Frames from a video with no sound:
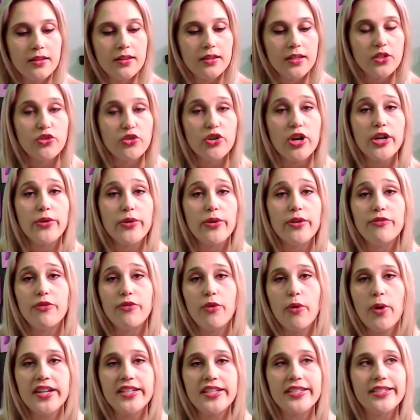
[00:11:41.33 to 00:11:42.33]
try to
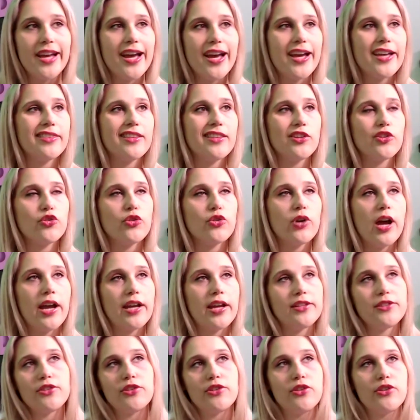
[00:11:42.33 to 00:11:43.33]
avoid death. They
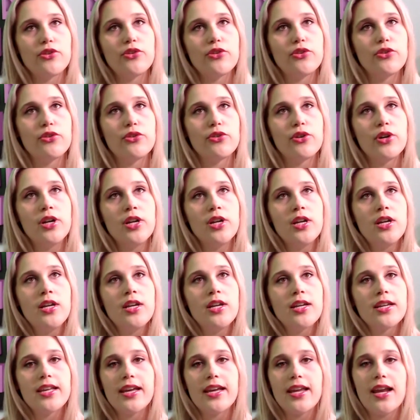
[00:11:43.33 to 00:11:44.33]
try to
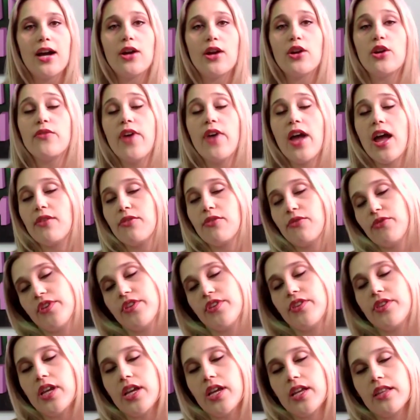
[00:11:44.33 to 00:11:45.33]
get out of
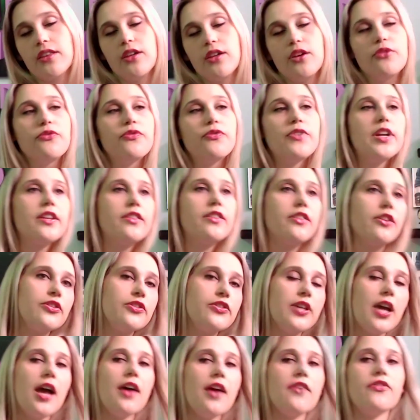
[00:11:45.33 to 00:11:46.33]
everything. They'll fake their
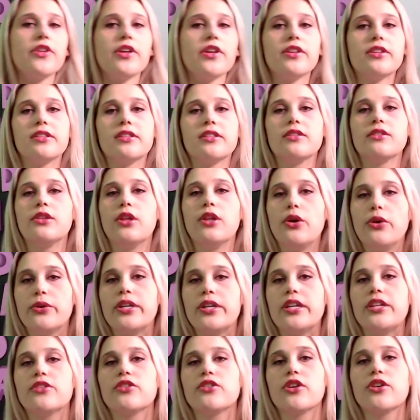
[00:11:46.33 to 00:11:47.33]
death.
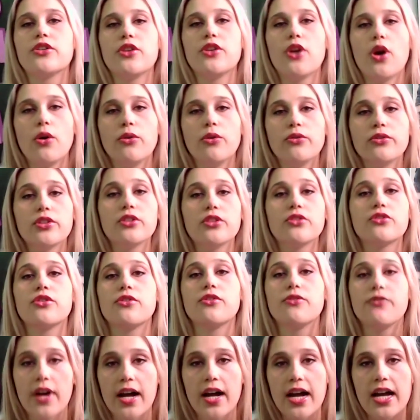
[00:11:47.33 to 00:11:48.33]
Lokis are known to
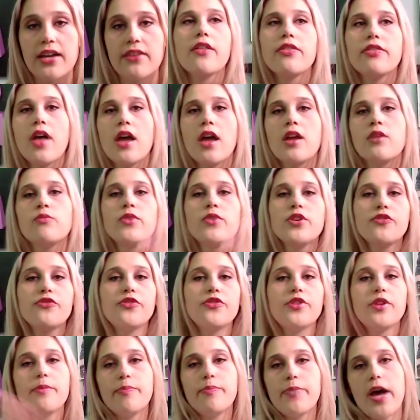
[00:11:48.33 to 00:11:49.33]
survive. Then we
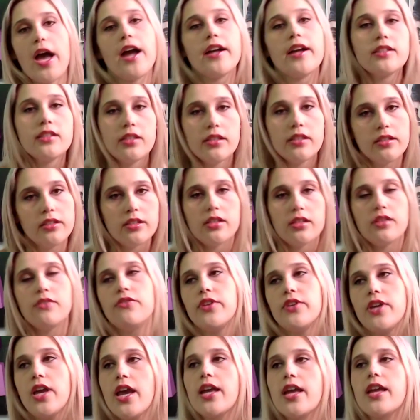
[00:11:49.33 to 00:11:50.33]
flip back to the
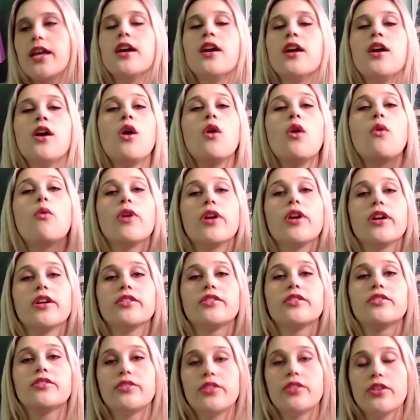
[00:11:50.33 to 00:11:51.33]
TVA, where
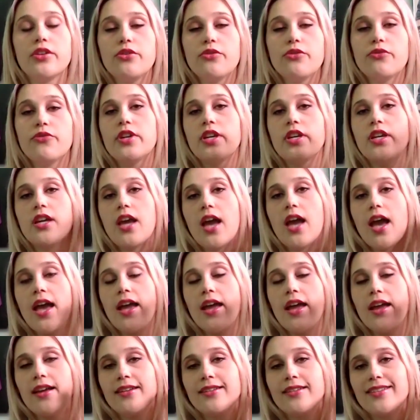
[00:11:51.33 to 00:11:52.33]
Sylvie
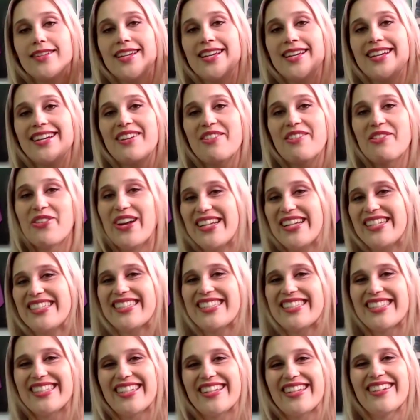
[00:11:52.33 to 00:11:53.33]
and
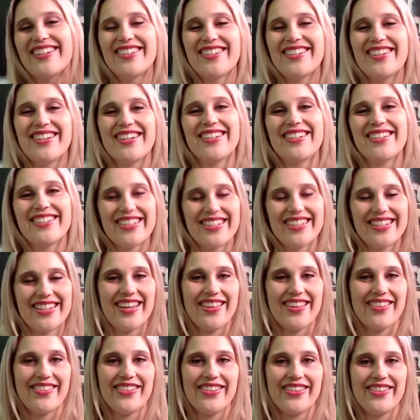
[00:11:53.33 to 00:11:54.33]
Renslayer are
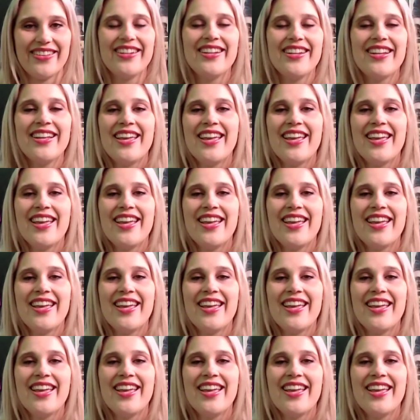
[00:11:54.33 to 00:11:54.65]
together,